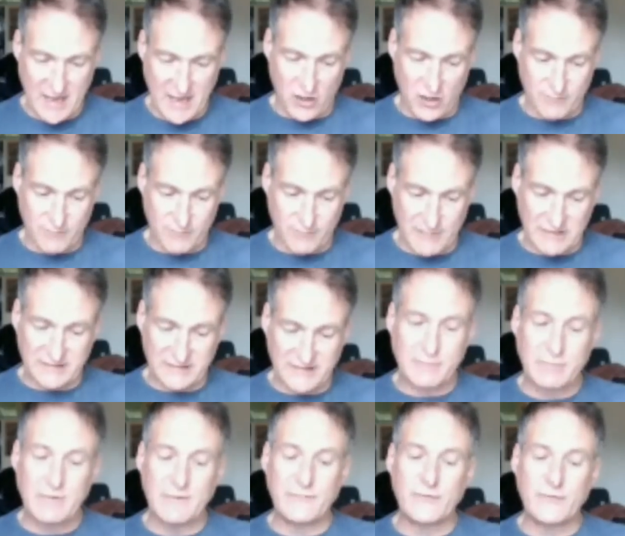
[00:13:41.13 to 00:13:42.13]
On
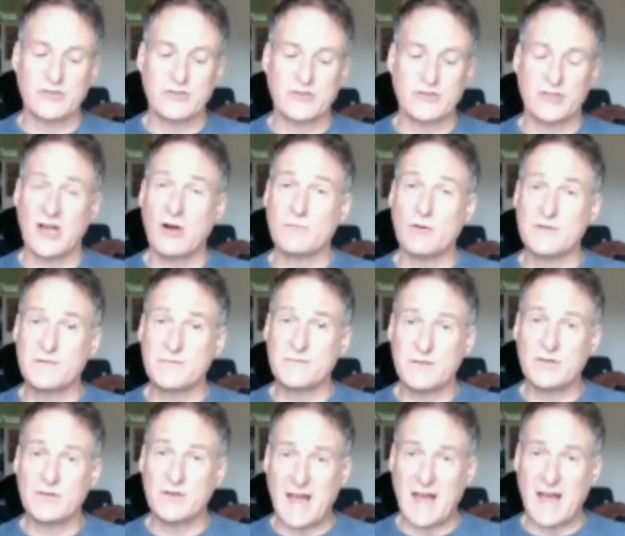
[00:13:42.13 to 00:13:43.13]
Monday we've got
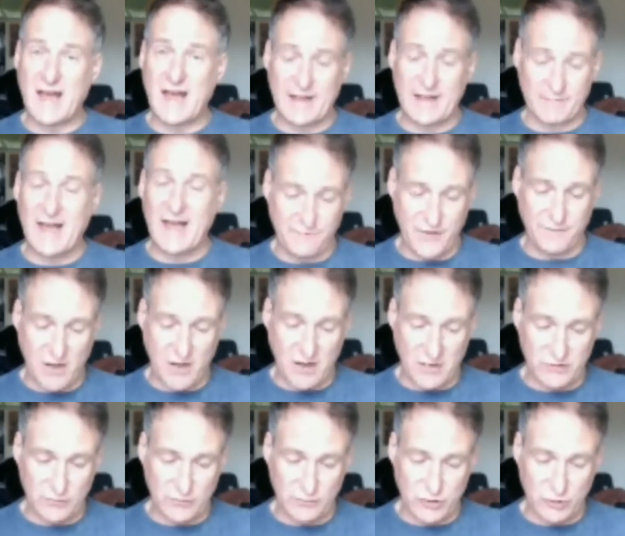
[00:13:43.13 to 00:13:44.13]
Chelmsford and
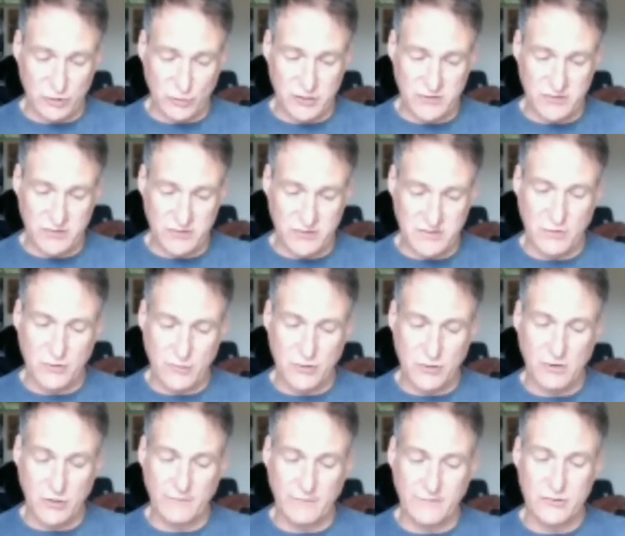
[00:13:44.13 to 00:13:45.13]
Farnham. On Tuesday we've got
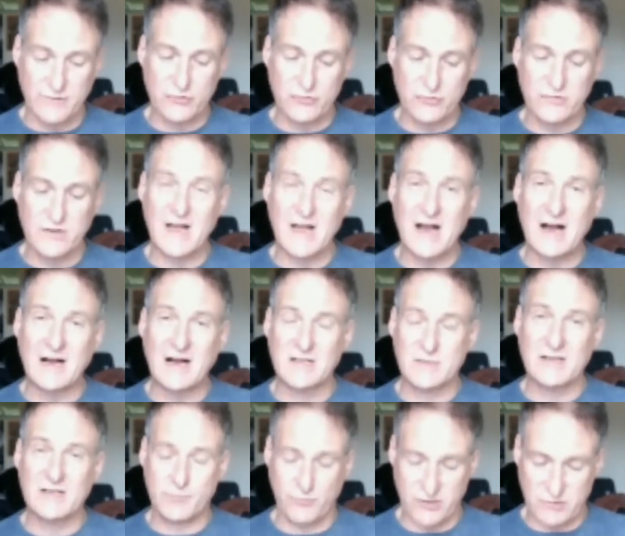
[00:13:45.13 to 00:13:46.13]
Coventry,
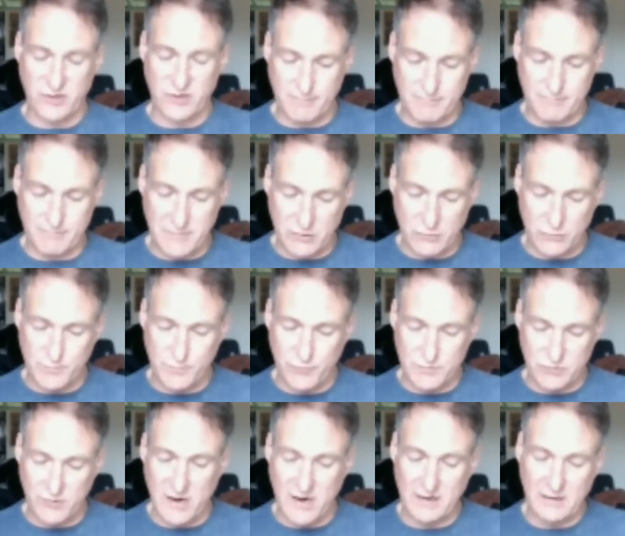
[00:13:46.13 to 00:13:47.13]
Uxbridge,
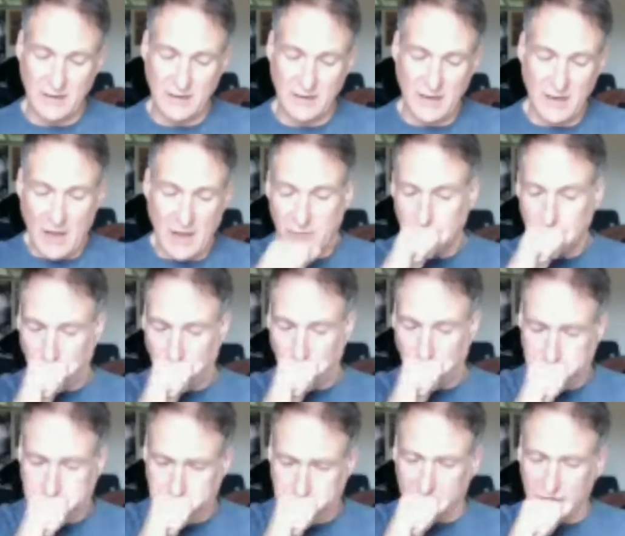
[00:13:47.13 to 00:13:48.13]
Middlesbrough,
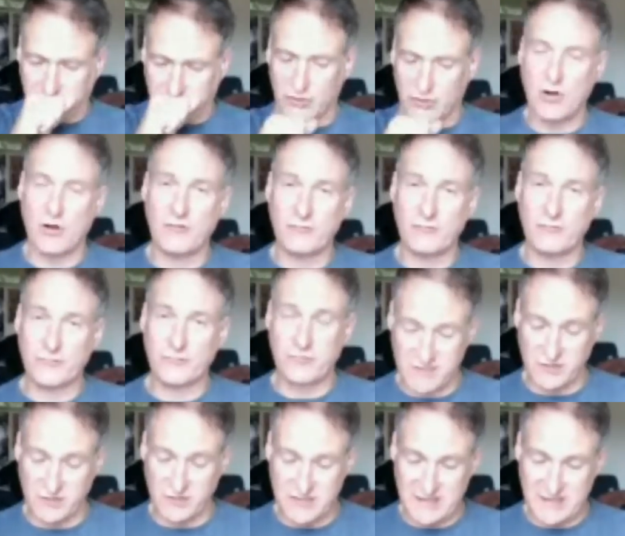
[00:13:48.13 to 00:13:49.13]

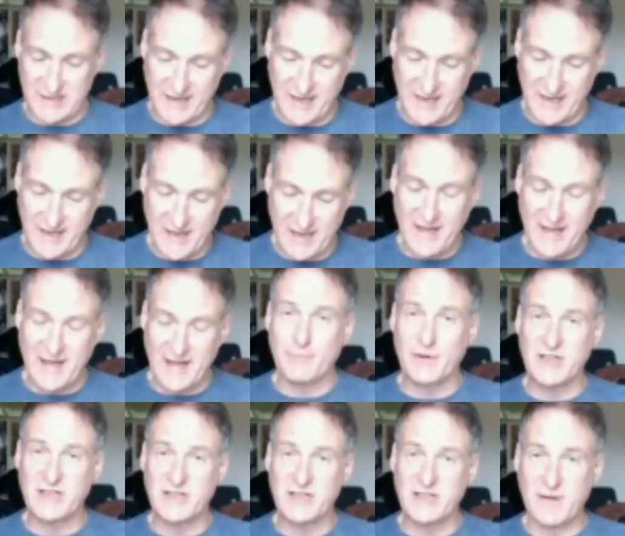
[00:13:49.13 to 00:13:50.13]
Croxley and
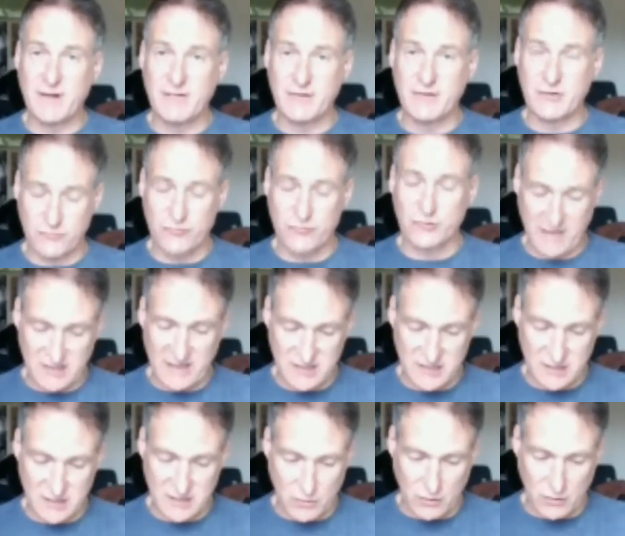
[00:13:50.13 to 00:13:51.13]
Peterborough
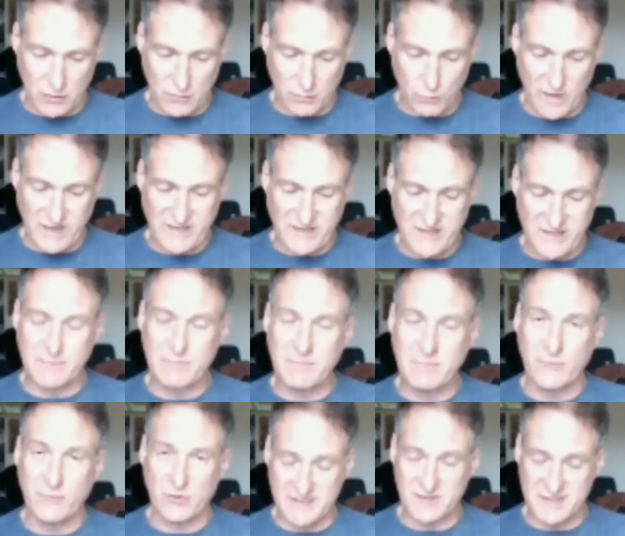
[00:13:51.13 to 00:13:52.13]
Drinks. On Wednesday
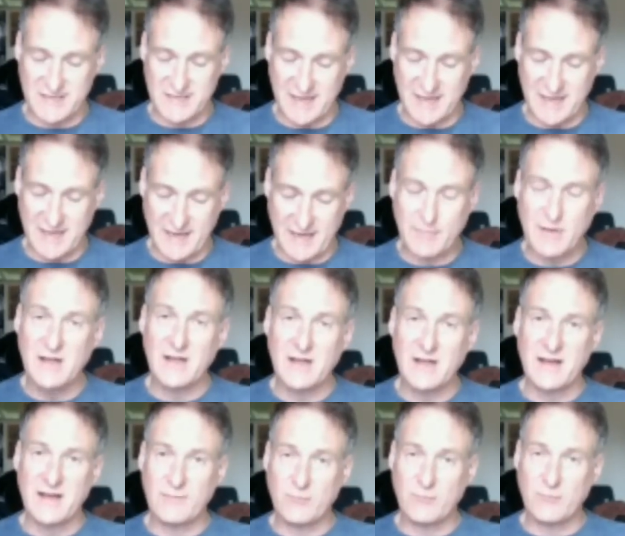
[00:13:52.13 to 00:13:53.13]
we've got Tame,
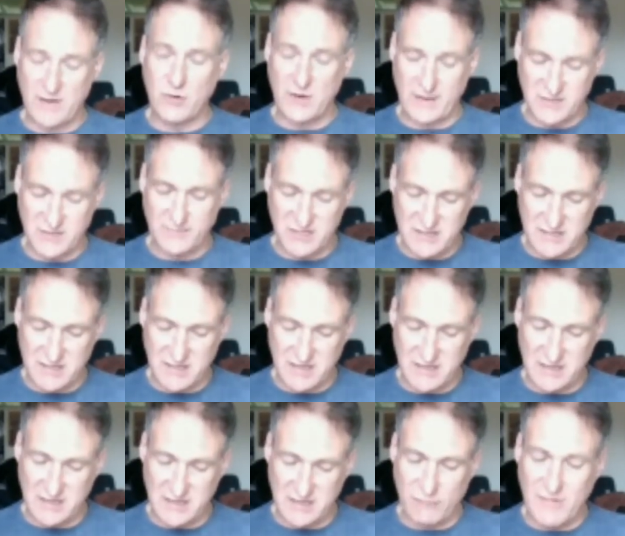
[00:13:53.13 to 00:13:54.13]
Hemel
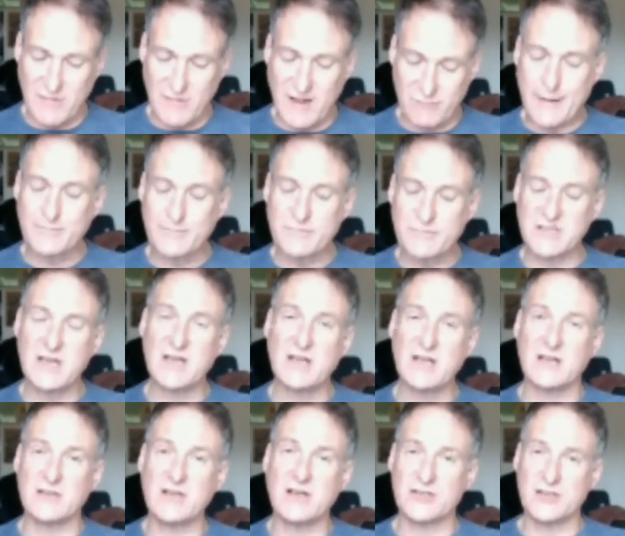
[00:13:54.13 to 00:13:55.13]
Hempstead, Ramsey
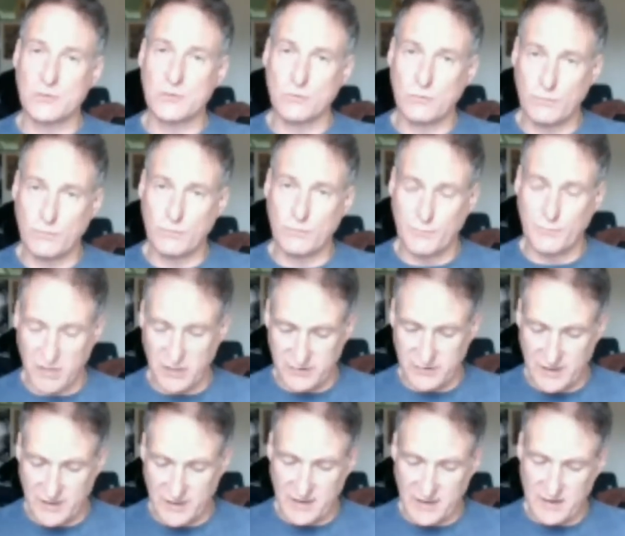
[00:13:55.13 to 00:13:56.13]
and
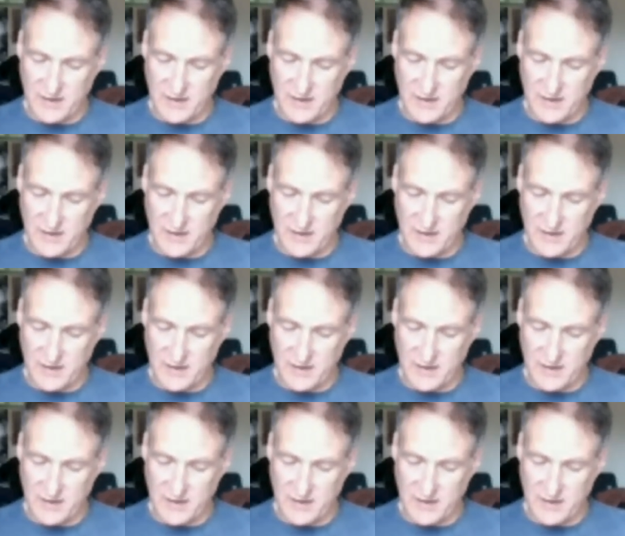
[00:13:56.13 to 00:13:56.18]
Saltburn